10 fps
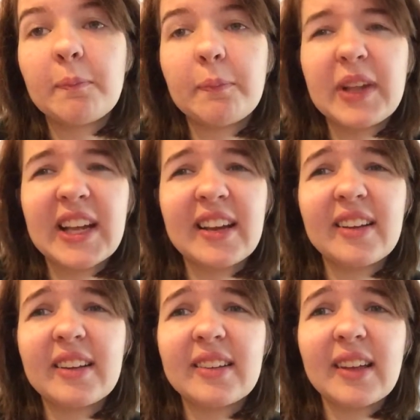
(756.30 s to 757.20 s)

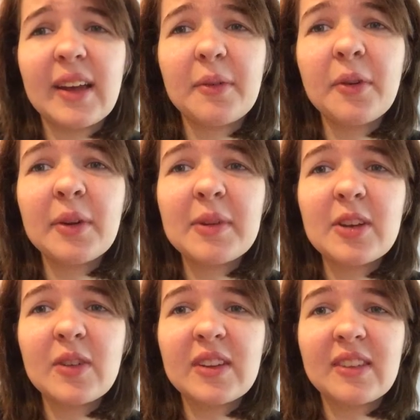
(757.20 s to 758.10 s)
Because I'm going to be
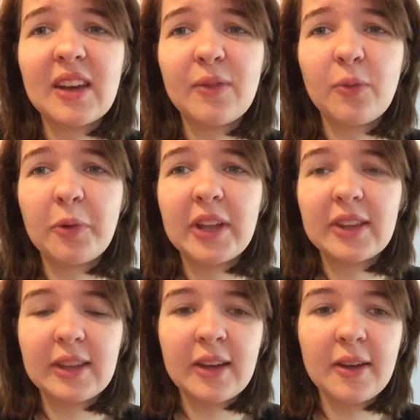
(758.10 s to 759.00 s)
doing stuff with,
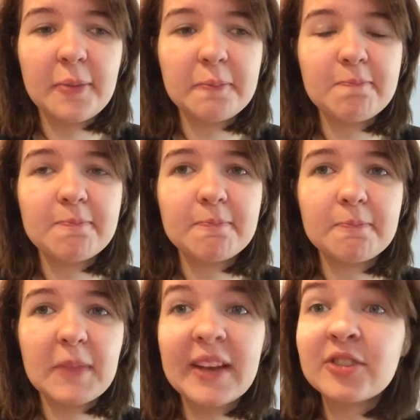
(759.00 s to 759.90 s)
um,
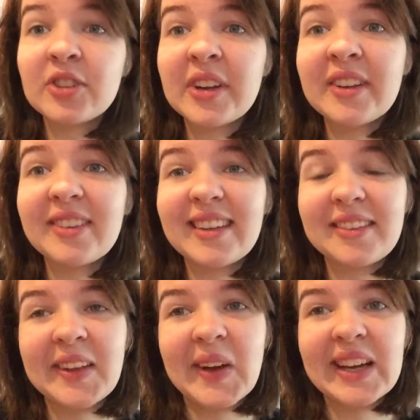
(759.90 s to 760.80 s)
x-rays, and
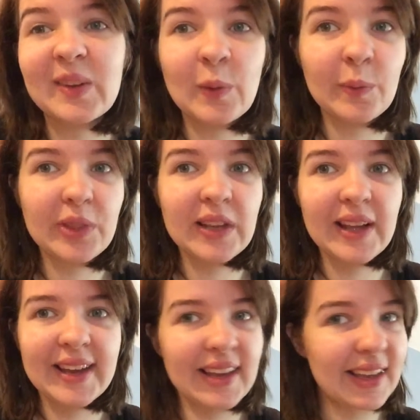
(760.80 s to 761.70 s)
so I don't think
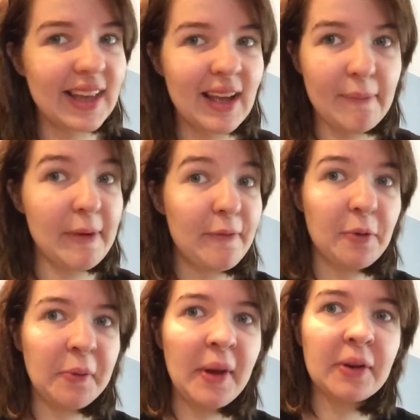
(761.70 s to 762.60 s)
I can have my
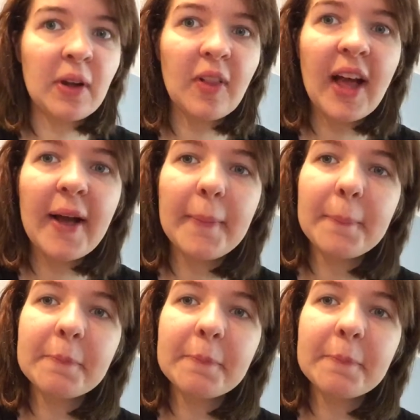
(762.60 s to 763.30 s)
phone around all that.